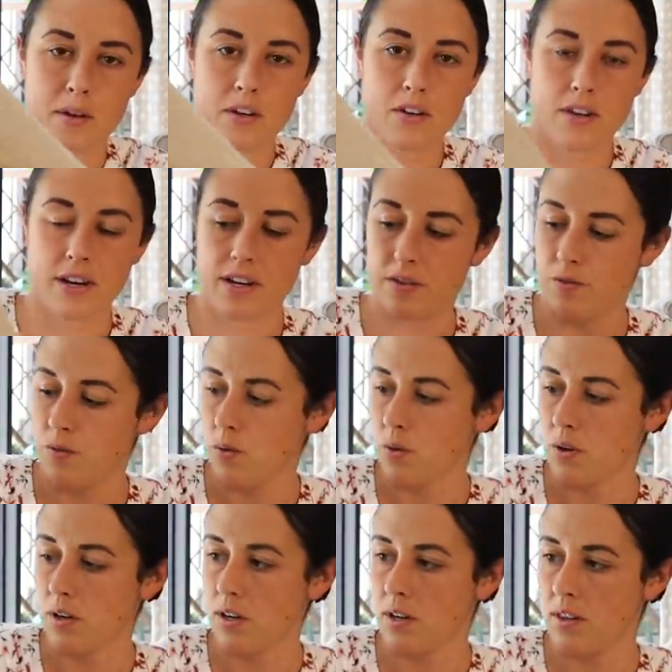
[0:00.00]
great
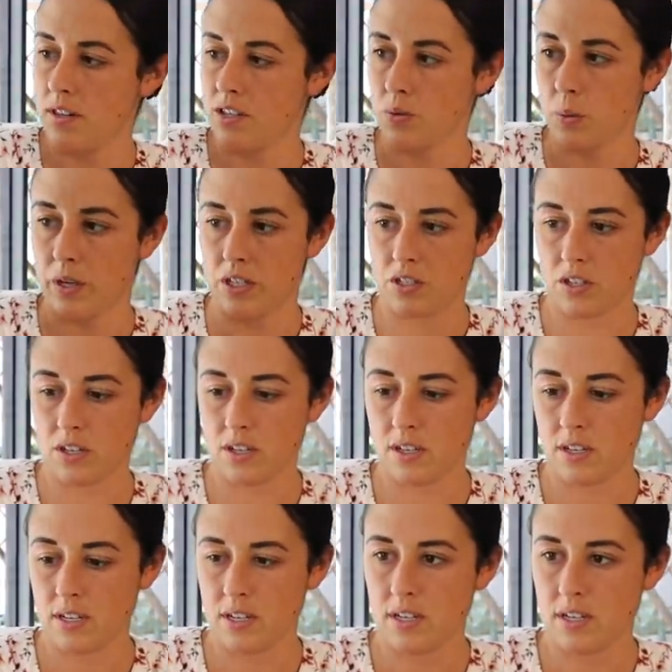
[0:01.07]
for this winter.